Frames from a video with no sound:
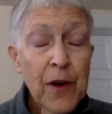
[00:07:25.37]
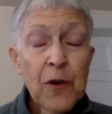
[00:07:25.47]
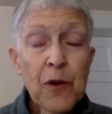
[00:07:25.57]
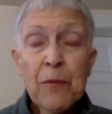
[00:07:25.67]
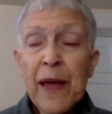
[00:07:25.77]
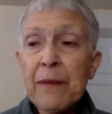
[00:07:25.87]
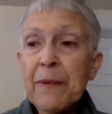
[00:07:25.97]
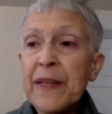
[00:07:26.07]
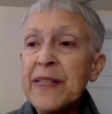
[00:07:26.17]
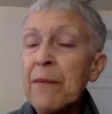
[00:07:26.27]
or
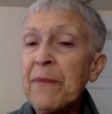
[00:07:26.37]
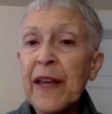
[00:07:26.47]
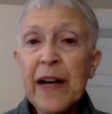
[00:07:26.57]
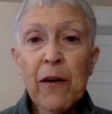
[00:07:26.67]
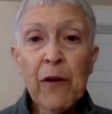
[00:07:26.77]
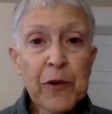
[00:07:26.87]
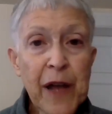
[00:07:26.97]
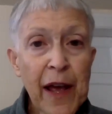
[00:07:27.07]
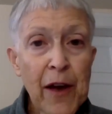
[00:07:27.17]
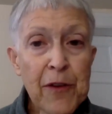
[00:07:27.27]
maybe something in our own
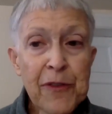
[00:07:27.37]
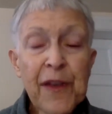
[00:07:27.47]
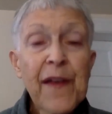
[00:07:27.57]
health,